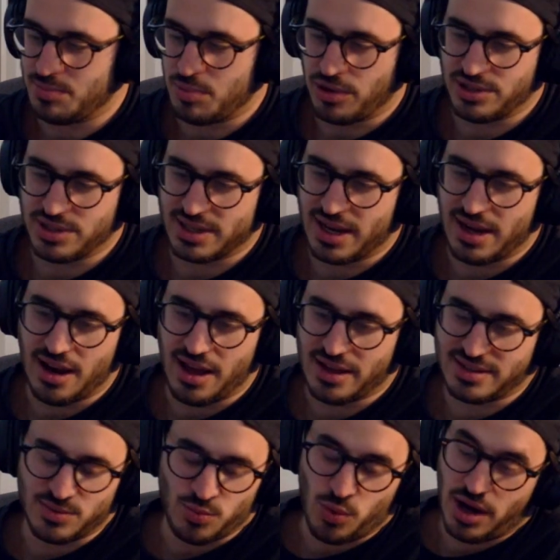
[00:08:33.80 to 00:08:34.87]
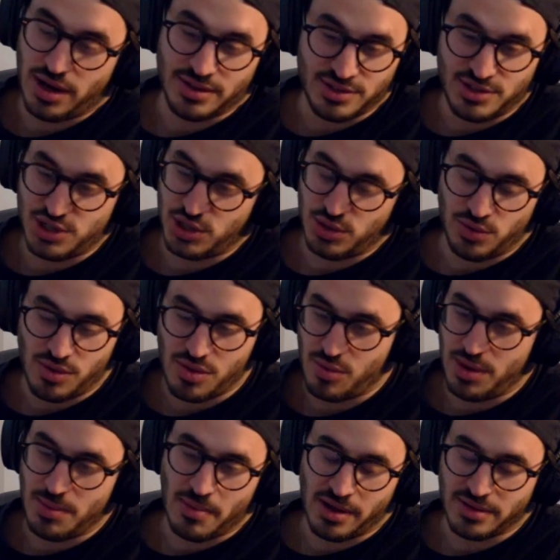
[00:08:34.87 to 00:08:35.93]
projects can last 1, 2,
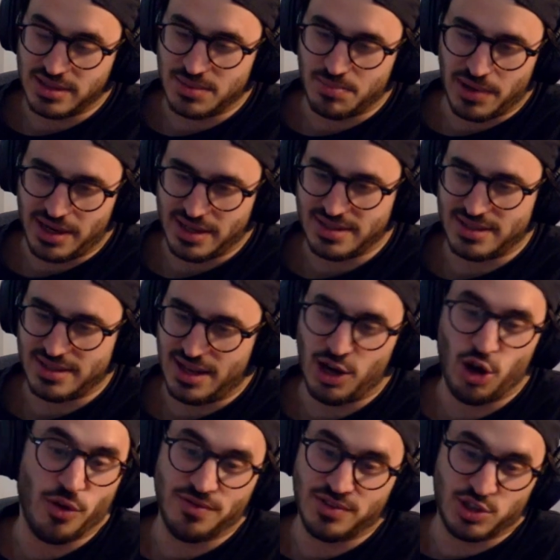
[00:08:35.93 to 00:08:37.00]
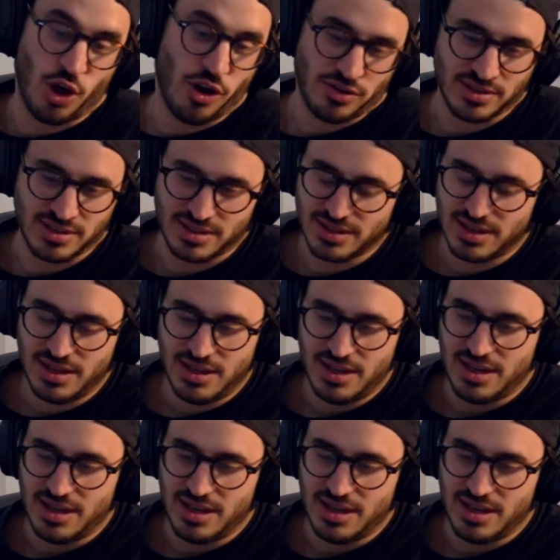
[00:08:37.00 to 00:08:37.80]
3 months, but it's a lot of songs.